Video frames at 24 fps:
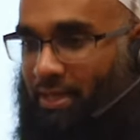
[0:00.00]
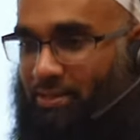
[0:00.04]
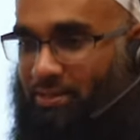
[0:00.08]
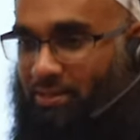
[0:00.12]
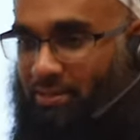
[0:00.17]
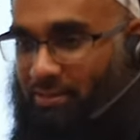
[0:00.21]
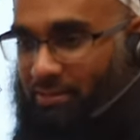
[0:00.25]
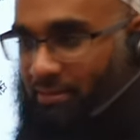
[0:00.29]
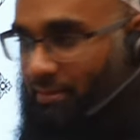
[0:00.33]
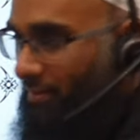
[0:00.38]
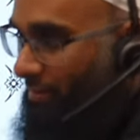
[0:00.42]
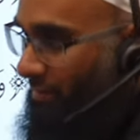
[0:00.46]

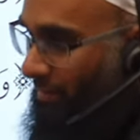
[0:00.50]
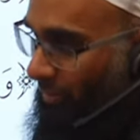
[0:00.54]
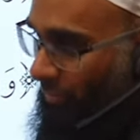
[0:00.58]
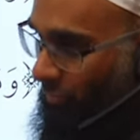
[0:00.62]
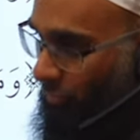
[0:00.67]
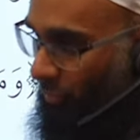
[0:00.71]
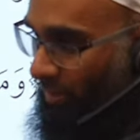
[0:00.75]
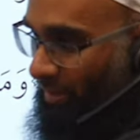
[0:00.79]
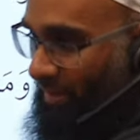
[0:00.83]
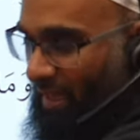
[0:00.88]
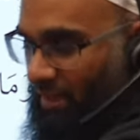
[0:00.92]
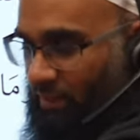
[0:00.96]
is?
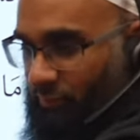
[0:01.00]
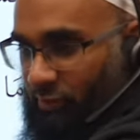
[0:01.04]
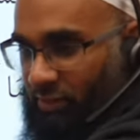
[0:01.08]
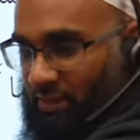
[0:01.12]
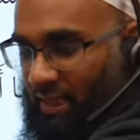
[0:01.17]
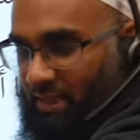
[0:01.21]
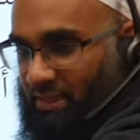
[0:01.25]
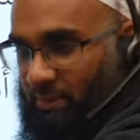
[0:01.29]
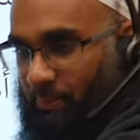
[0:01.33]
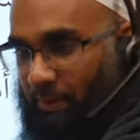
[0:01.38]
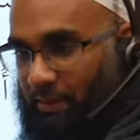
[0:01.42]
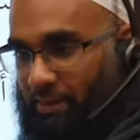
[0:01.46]
So the next verse
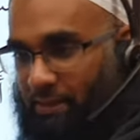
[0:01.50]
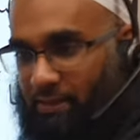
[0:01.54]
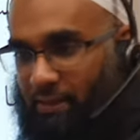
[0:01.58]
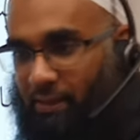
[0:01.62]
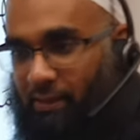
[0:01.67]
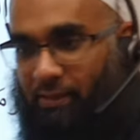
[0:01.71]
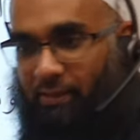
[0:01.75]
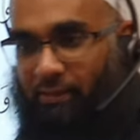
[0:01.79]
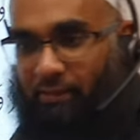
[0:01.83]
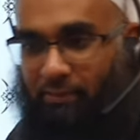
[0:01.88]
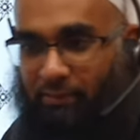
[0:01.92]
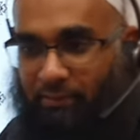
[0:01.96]
explains
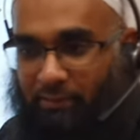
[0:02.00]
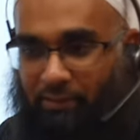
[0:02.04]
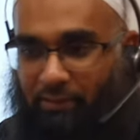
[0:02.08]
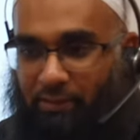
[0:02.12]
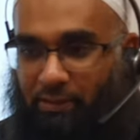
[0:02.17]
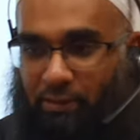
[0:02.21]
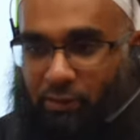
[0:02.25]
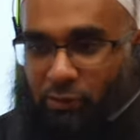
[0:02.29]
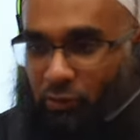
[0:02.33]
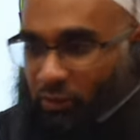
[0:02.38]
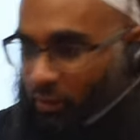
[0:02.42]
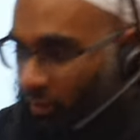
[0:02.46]
it.
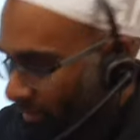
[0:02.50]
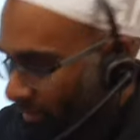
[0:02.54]
So